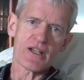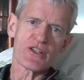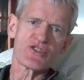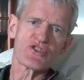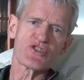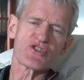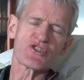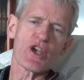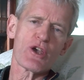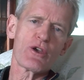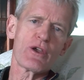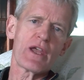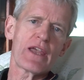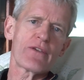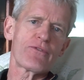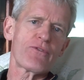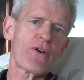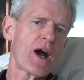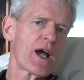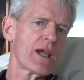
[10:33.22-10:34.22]
So
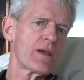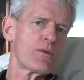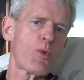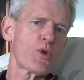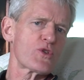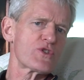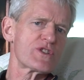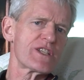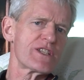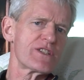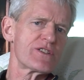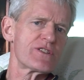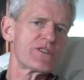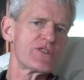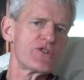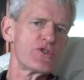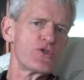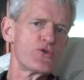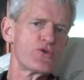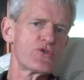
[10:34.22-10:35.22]
if I wanted
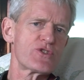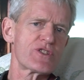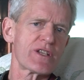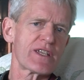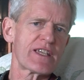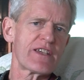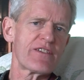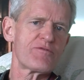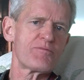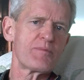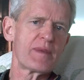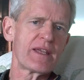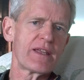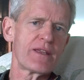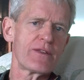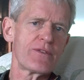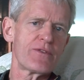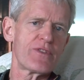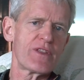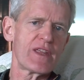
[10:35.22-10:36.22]
you to give
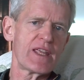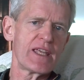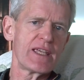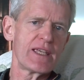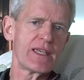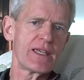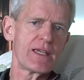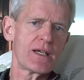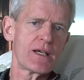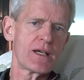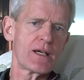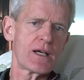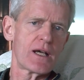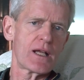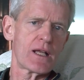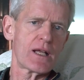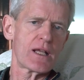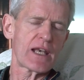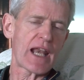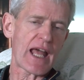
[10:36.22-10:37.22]
me the
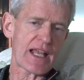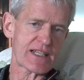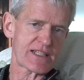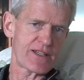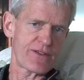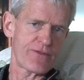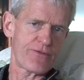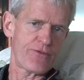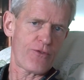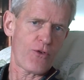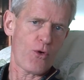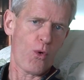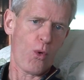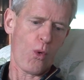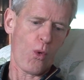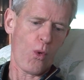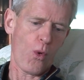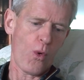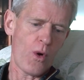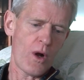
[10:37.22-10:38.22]
Latin
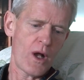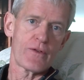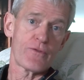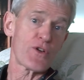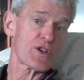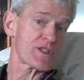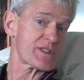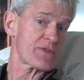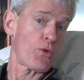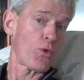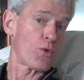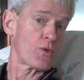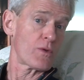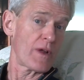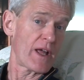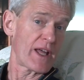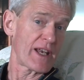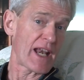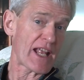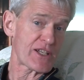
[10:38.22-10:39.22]
for, first of all,
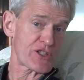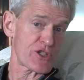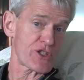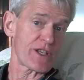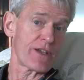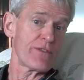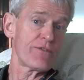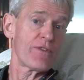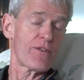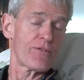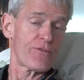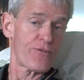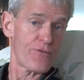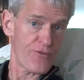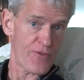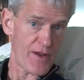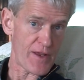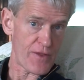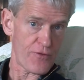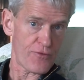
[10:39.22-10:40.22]
an adjective,
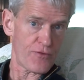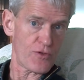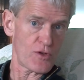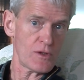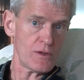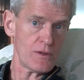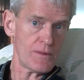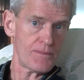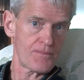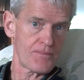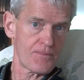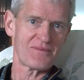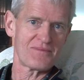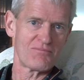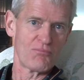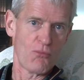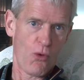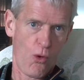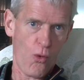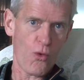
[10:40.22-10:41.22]
faithful,
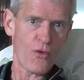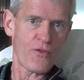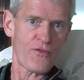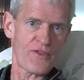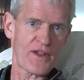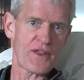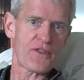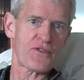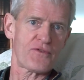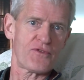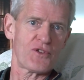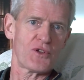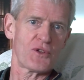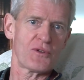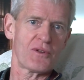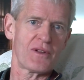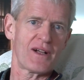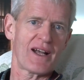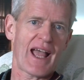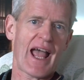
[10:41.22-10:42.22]
more
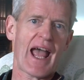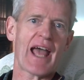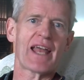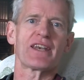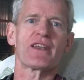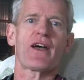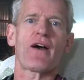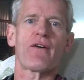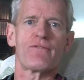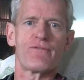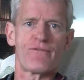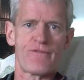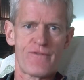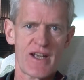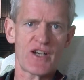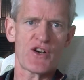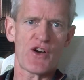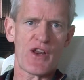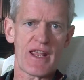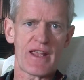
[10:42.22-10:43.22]
faithful, and
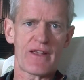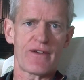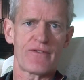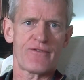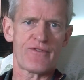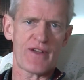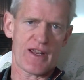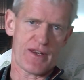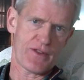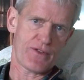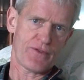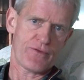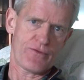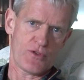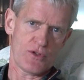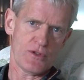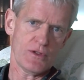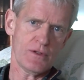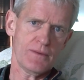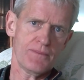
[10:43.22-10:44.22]
very
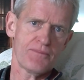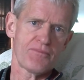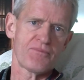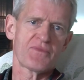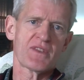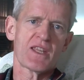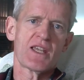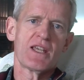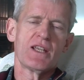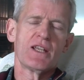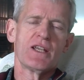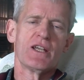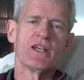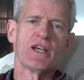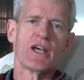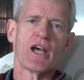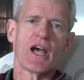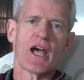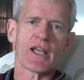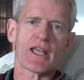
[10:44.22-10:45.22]
faithful,
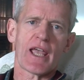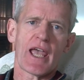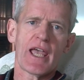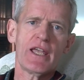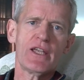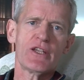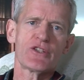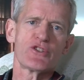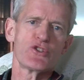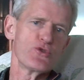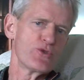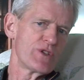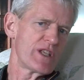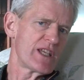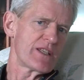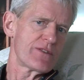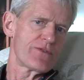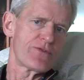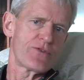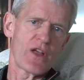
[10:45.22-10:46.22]
okay, you
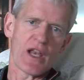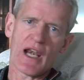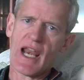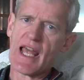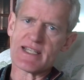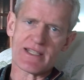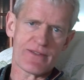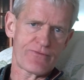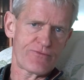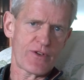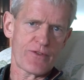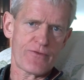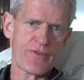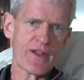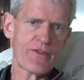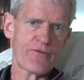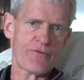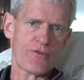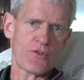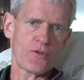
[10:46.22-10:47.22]
need the Latin for
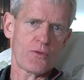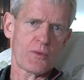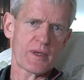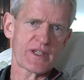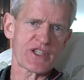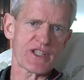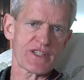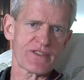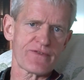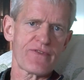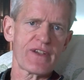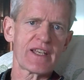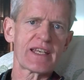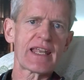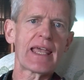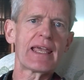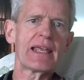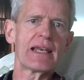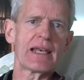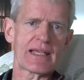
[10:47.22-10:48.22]
faithful, which is
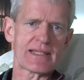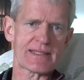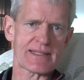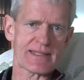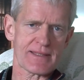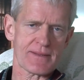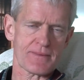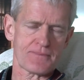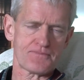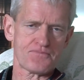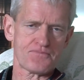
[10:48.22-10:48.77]
fidelis.